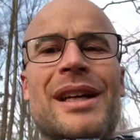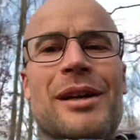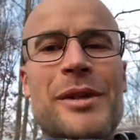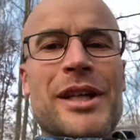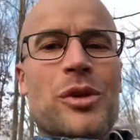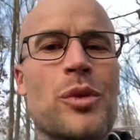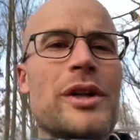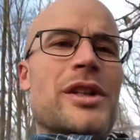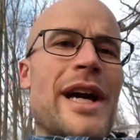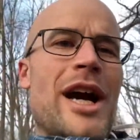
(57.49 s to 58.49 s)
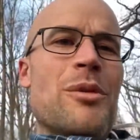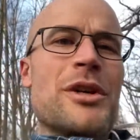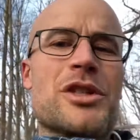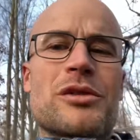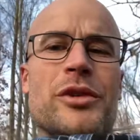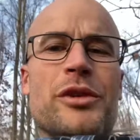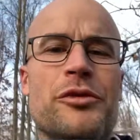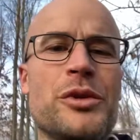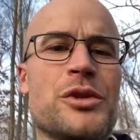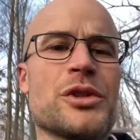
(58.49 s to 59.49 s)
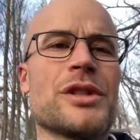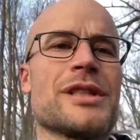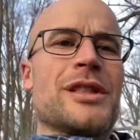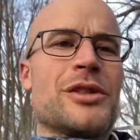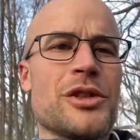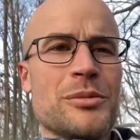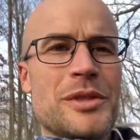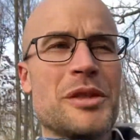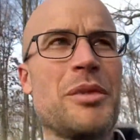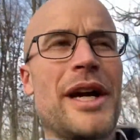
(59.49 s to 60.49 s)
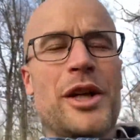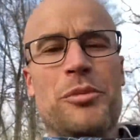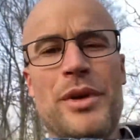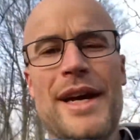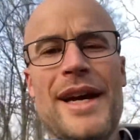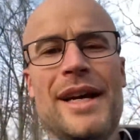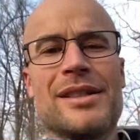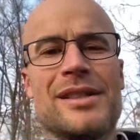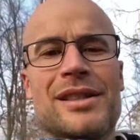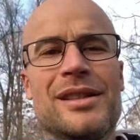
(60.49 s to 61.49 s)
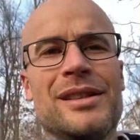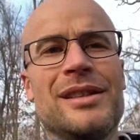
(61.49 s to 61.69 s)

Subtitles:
I began to wonder how much of our future is determined by our past.